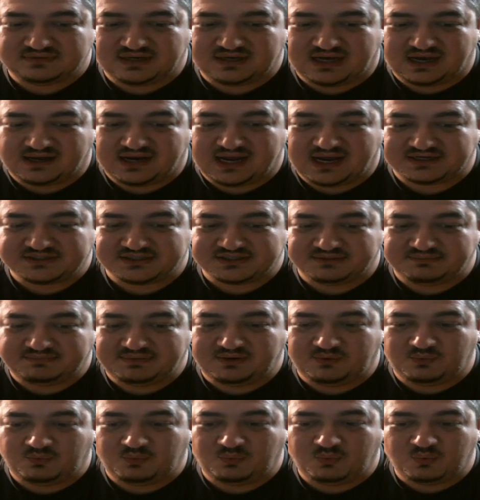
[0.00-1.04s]
I'd actually
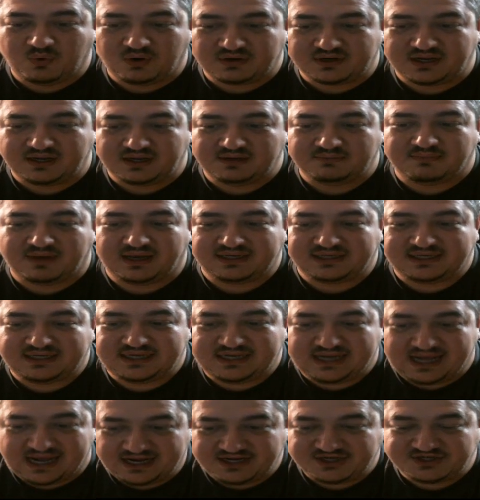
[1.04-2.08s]
be working my
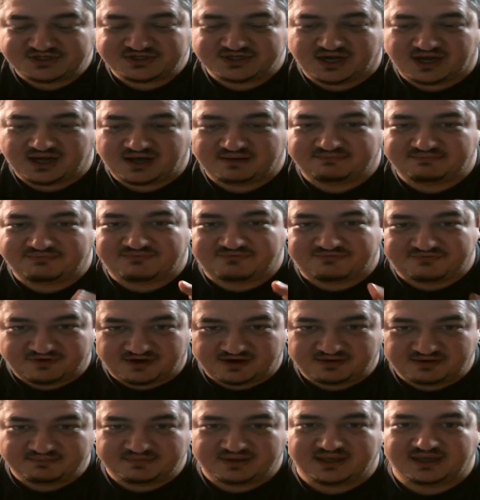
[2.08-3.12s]
day job
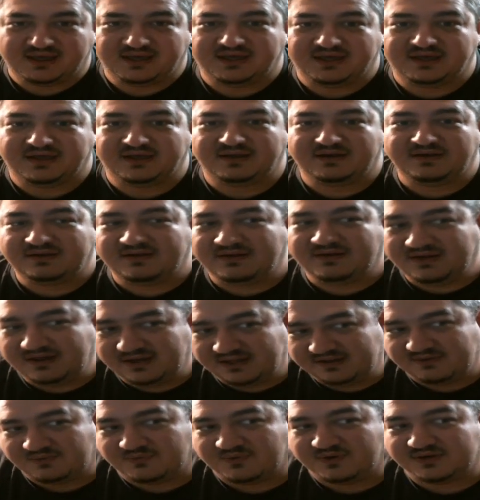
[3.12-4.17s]
from it
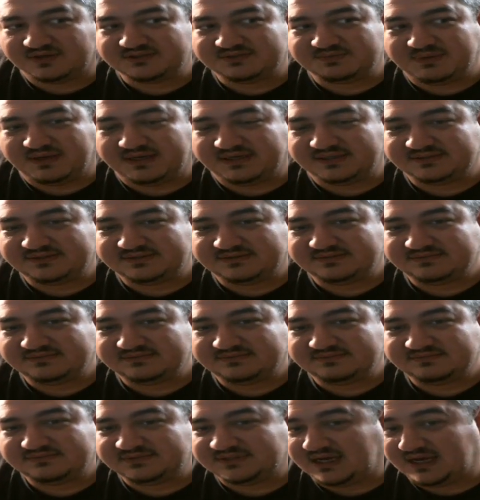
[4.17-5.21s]
in the workspace.
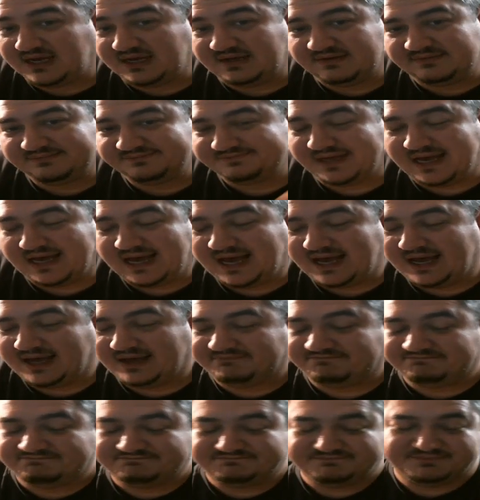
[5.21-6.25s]
So, I
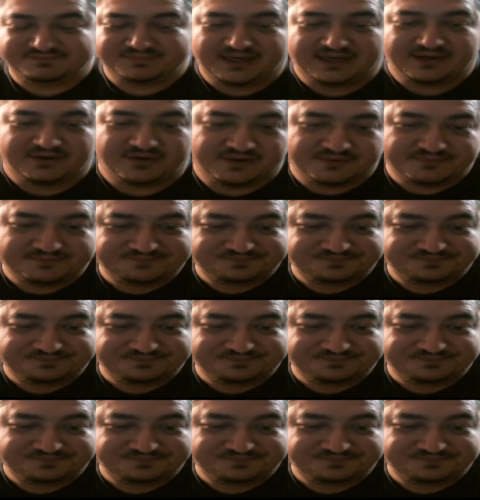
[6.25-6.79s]
don't know.